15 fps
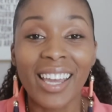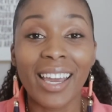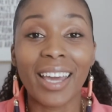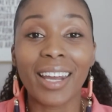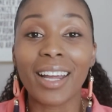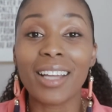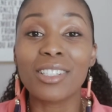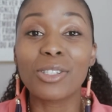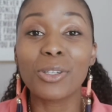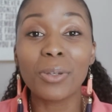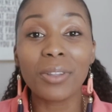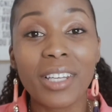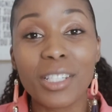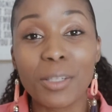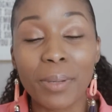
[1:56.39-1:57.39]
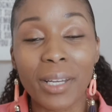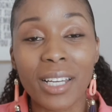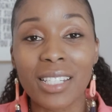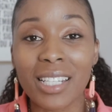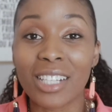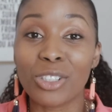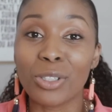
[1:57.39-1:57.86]
And I do this
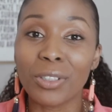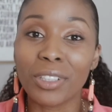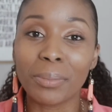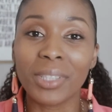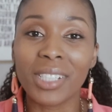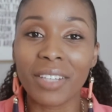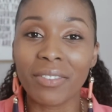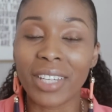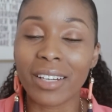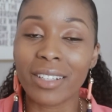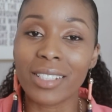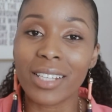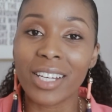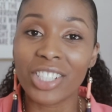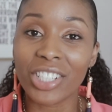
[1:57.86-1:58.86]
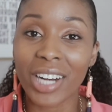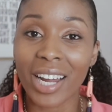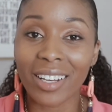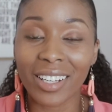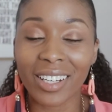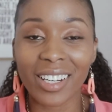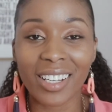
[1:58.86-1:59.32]
because I truly believe that
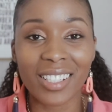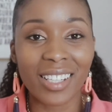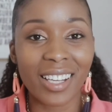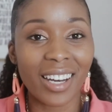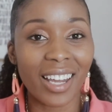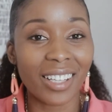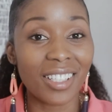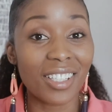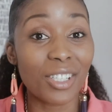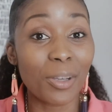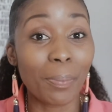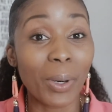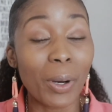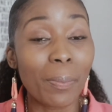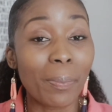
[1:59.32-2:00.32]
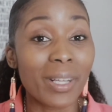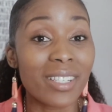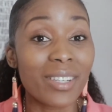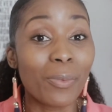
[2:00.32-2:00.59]
intentionality is connected to purpose.